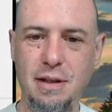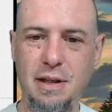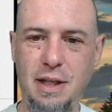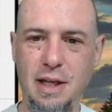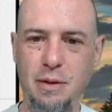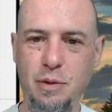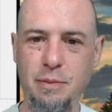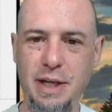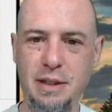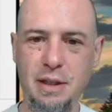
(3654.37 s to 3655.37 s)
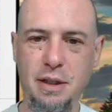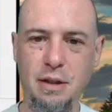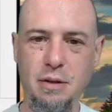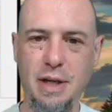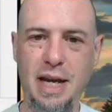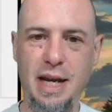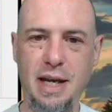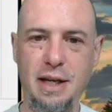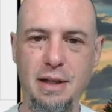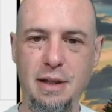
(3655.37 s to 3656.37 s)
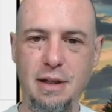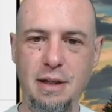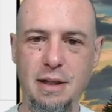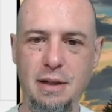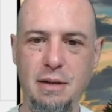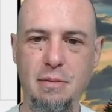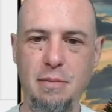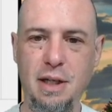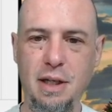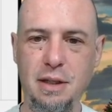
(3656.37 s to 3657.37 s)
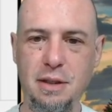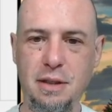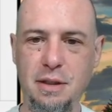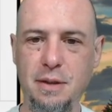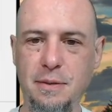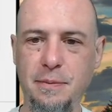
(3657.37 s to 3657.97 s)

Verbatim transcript: And then we'll basically do add minutes,